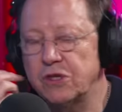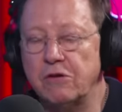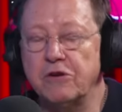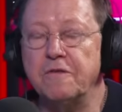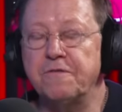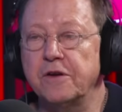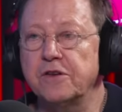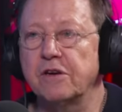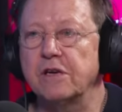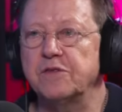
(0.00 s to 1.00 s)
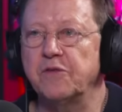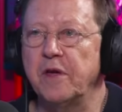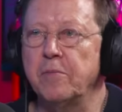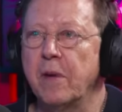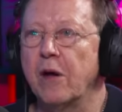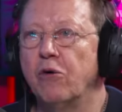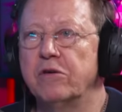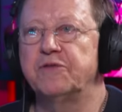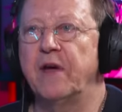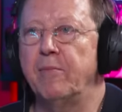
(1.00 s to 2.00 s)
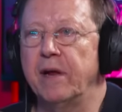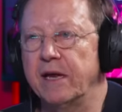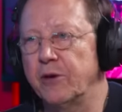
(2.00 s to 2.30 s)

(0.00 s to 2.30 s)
Also, there are no photographs of him or his family in